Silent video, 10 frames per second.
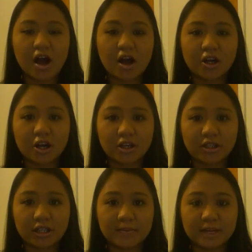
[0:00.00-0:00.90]
are
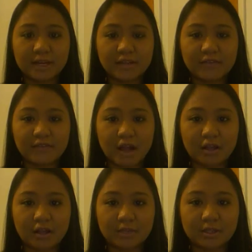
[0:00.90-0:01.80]
currently being
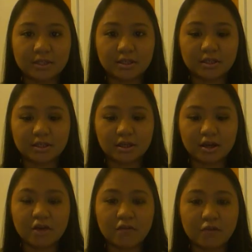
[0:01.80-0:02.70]
developed
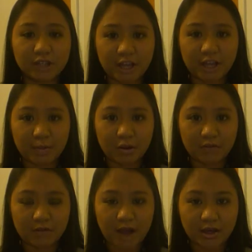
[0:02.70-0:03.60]
for the
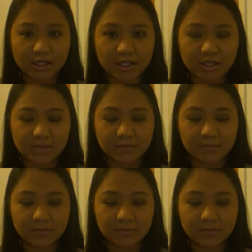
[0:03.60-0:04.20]
Ebola virus.